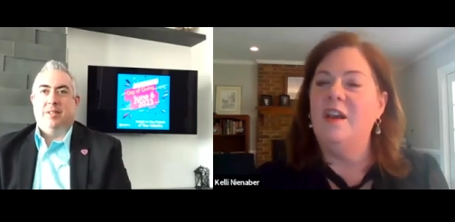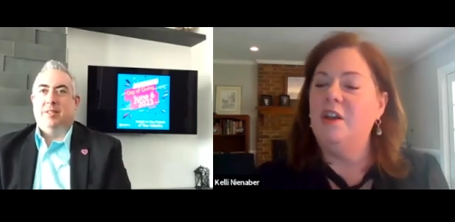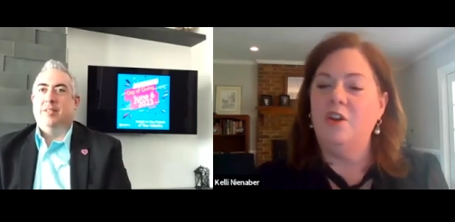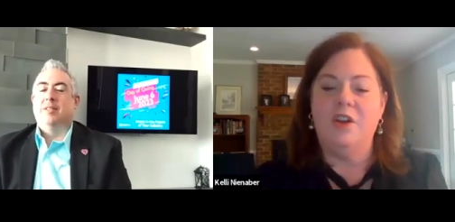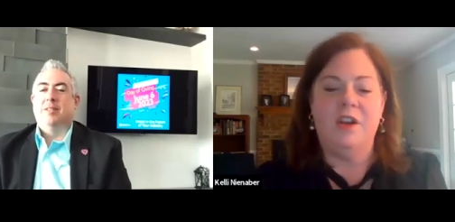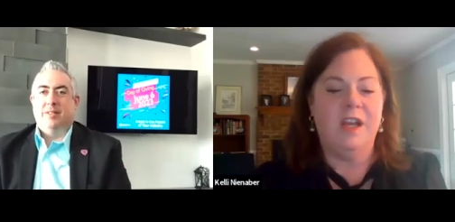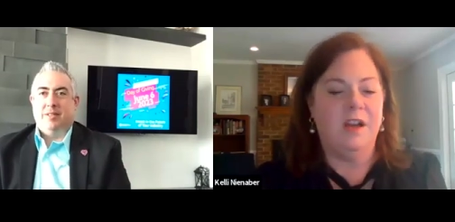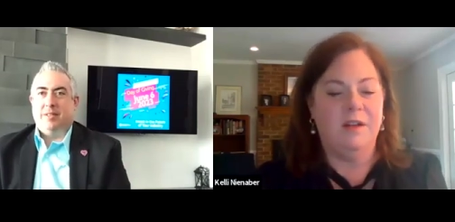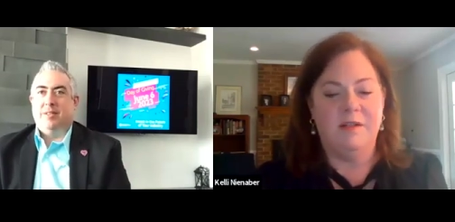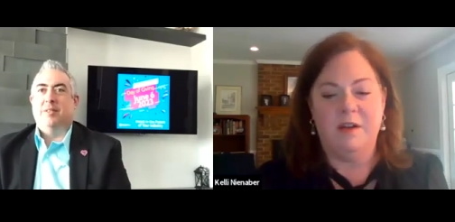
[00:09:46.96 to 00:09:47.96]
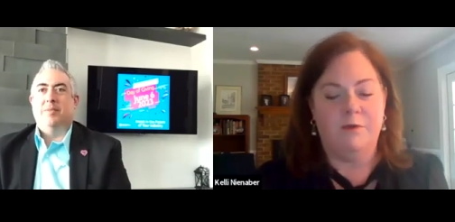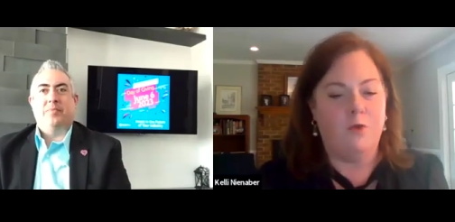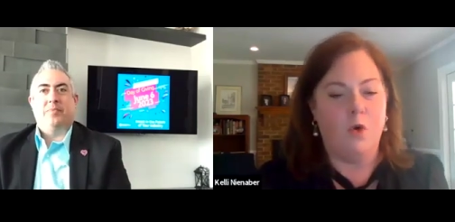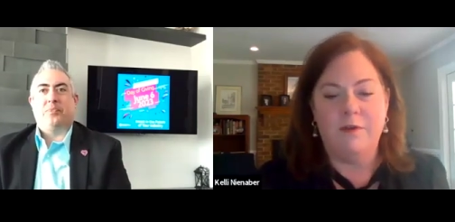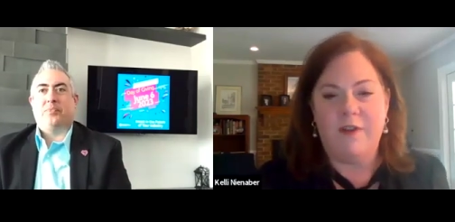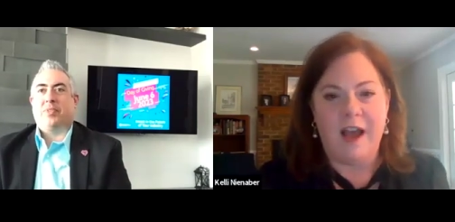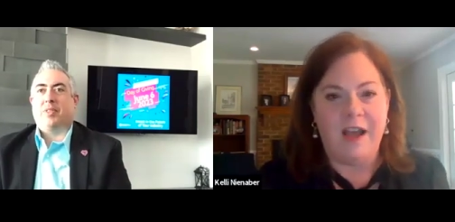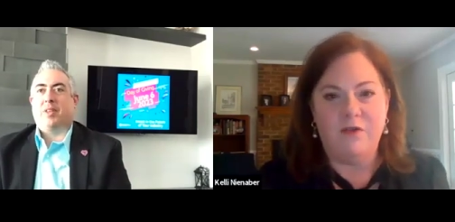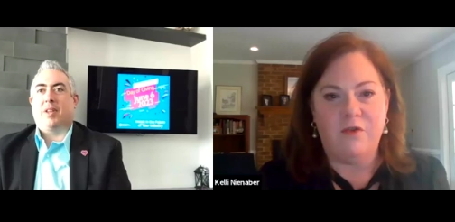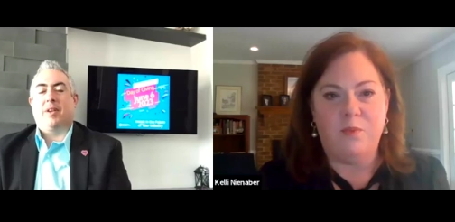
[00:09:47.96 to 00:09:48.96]
Speaker 1: You know, you get a you know four or
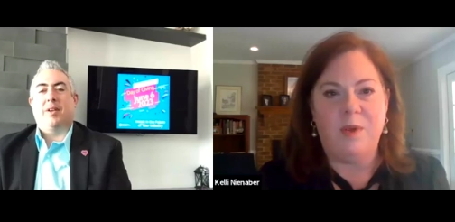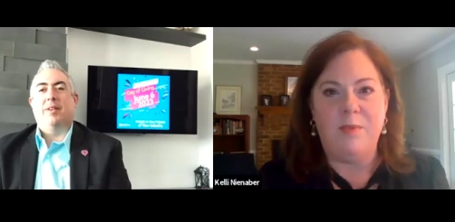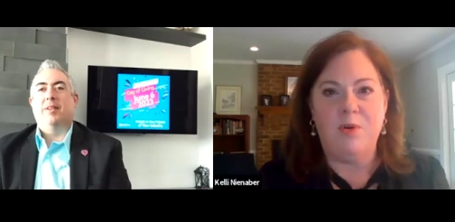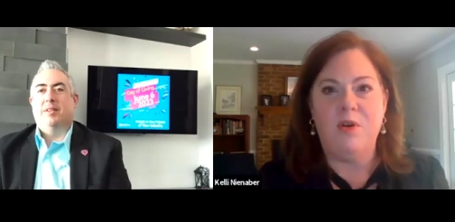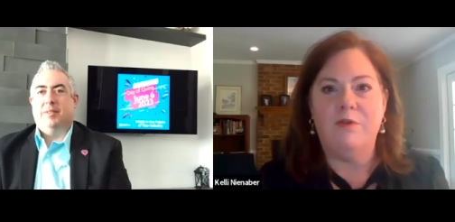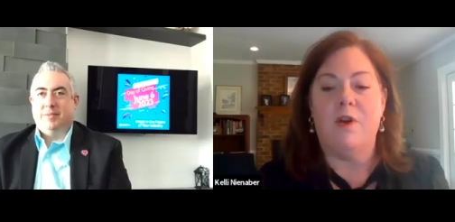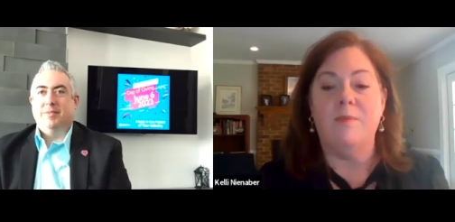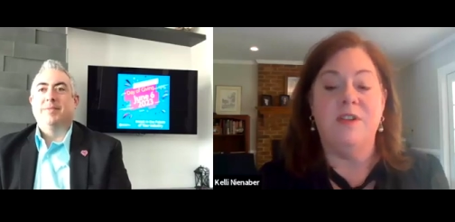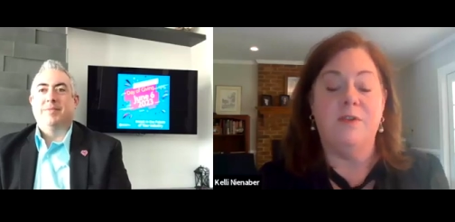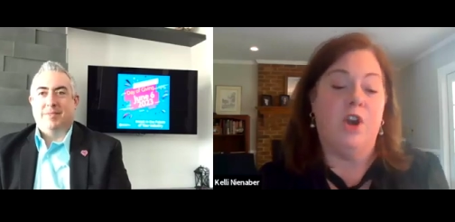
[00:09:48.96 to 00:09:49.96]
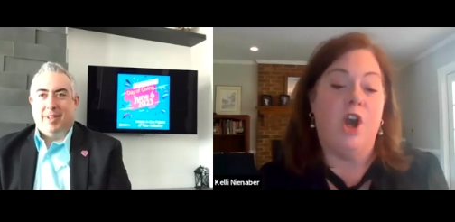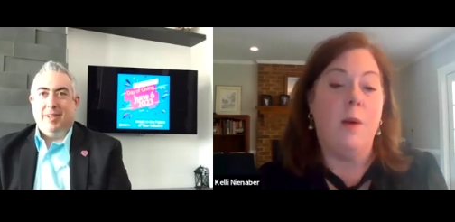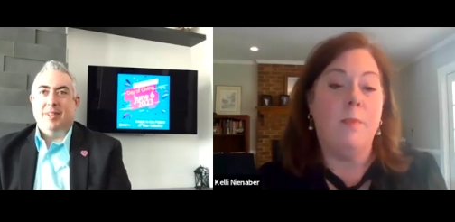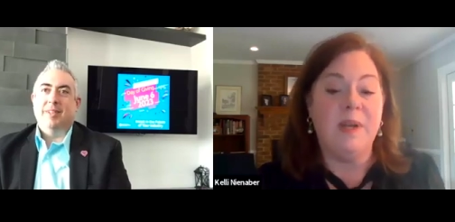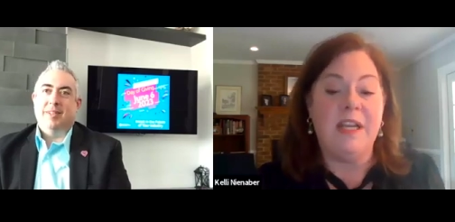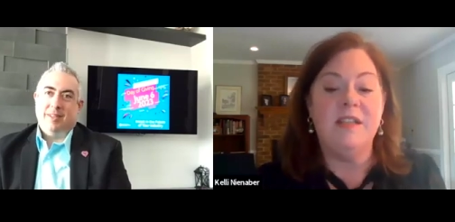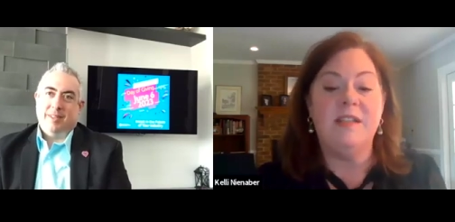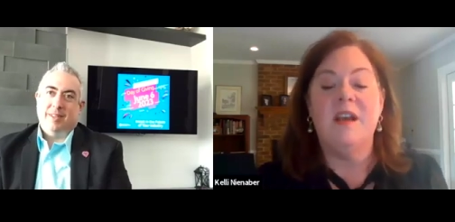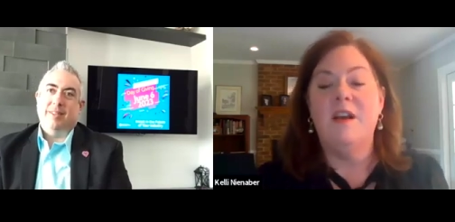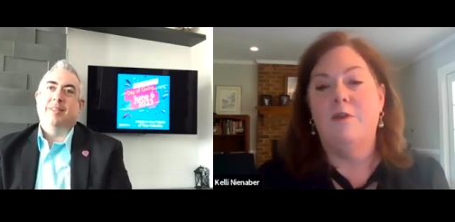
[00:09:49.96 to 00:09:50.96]
five people from different
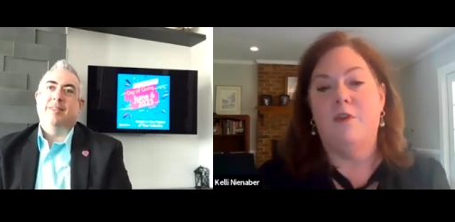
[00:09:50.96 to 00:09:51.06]
companies, yeah.